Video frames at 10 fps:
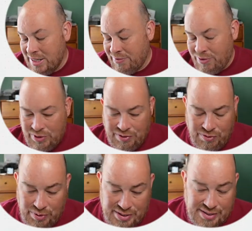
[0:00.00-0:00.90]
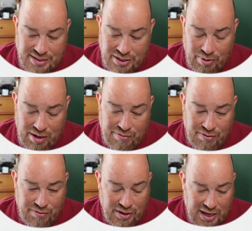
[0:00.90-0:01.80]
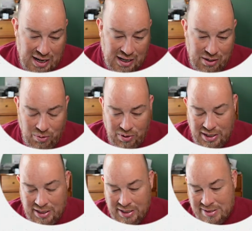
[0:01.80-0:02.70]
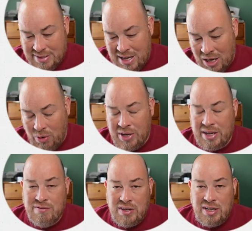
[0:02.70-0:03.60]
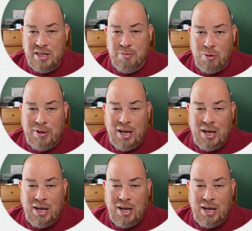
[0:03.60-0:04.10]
for different reasons, either I forget it or it's not quite convenient in the moment,